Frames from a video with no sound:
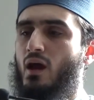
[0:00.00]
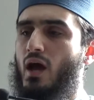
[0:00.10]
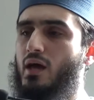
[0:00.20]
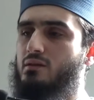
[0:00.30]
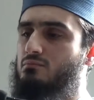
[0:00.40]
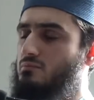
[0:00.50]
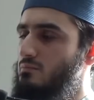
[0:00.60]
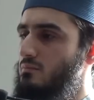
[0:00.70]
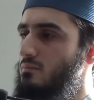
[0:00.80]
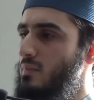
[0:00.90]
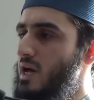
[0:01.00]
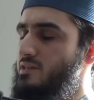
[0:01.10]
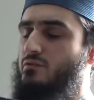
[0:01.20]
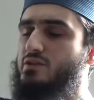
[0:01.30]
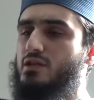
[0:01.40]
And
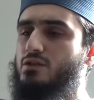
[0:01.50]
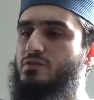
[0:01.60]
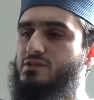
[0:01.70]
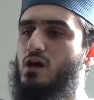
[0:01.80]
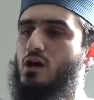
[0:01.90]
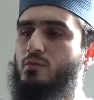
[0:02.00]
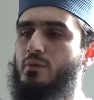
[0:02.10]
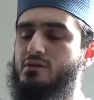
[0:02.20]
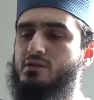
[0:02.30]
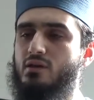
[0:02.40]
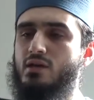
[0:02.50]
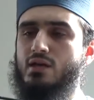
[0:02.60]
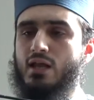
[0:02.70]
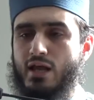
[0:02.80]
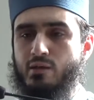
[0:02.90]
as a result of this argument, he
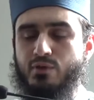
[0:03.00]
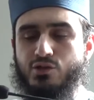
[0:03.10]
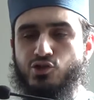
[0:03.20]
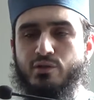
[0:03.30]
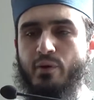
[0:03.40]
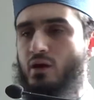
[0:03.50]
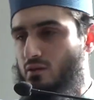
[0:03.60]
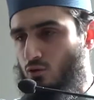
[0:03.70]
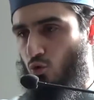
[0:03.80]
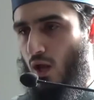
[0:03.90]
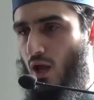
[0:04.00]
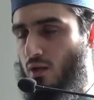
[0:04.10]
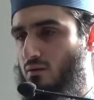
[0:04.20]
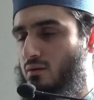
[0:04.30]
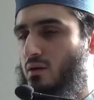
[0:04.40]
claimed that she burnt the Quran.